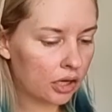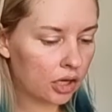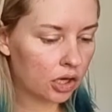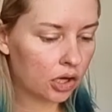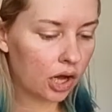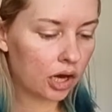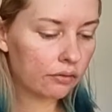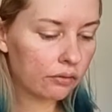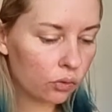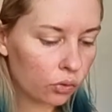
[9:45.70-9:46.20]

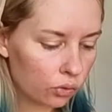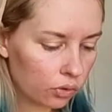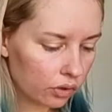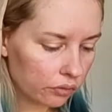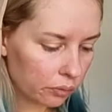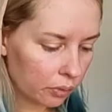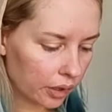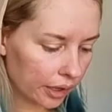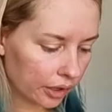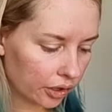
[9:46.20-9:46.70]
kind of all of
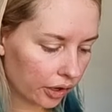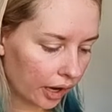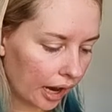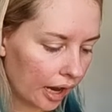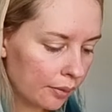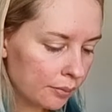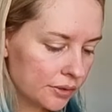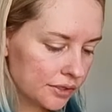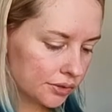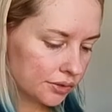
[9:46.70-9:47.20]
what I
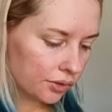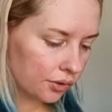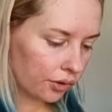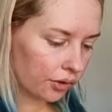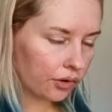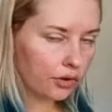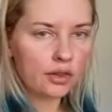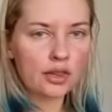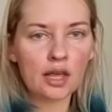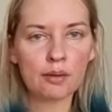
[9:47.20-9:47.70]
grabbed. So
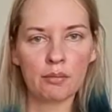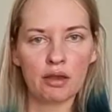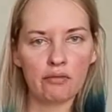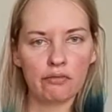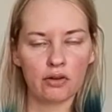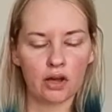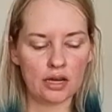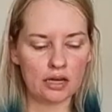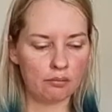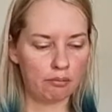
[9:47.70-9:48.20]
let me
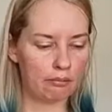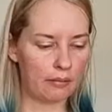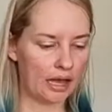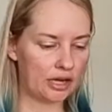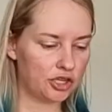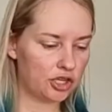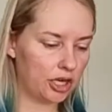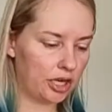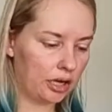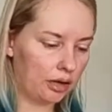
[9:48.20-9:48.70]
find a
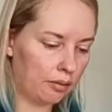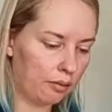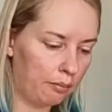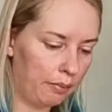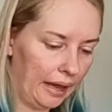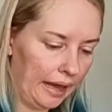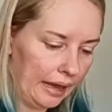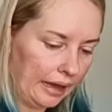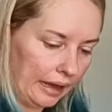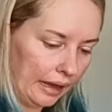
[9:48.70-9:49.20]
matching
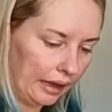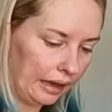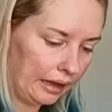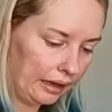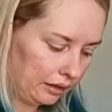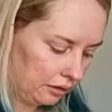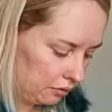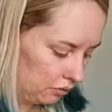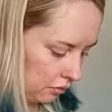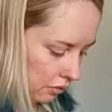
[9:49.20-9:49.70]
pair.
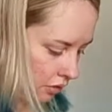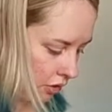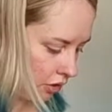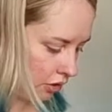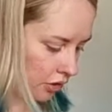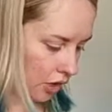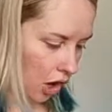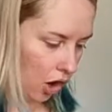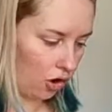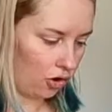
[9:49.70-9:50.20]

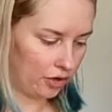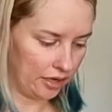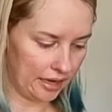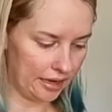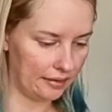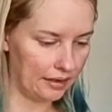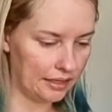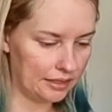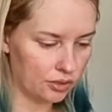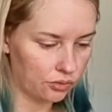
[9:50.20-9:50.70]
Oh yeah,
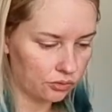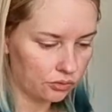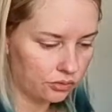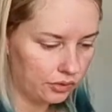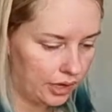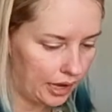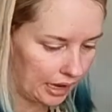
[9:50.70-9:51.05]
these are good.